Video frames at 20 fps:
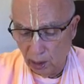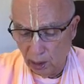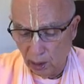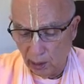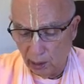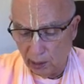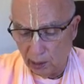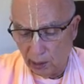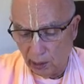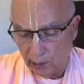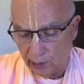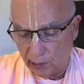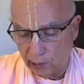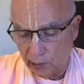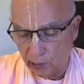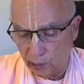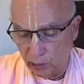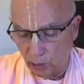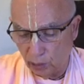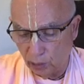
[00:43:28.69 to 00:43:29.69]
He tastes
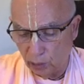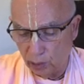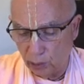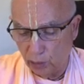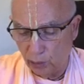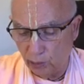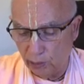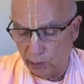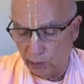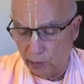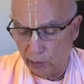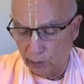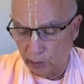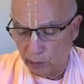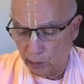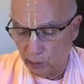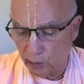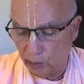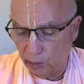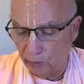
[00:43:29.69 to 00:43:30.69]
his own sweetness
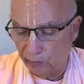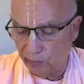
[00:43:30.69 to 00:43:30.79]
through the